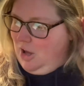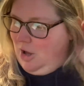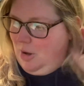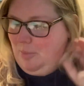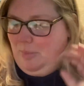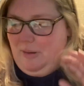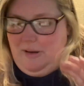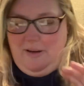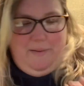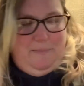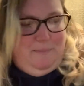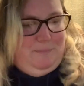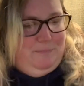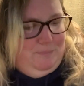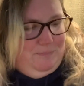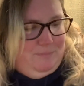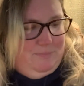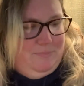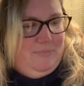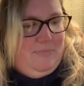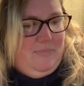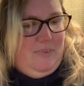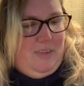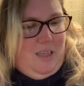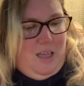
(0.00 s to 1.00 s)
but
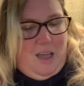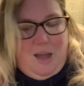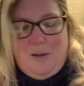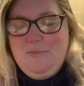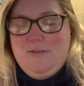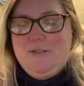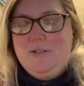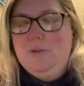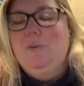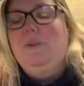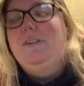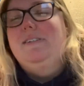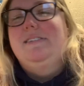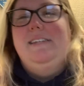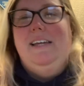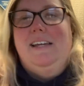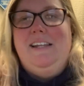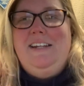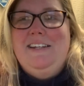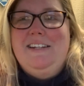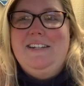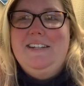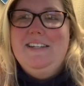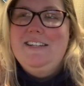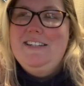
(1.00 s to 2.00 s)
I'm so
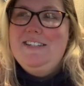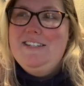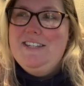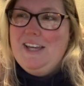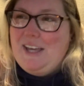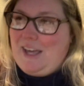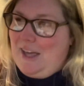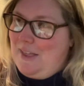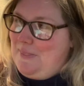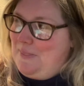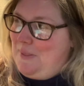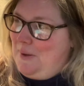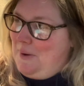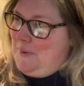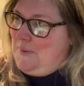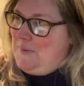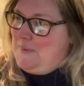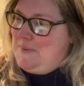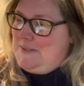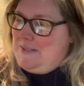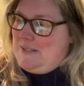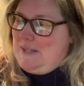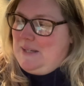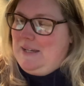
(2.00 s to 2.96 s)
excited to get those.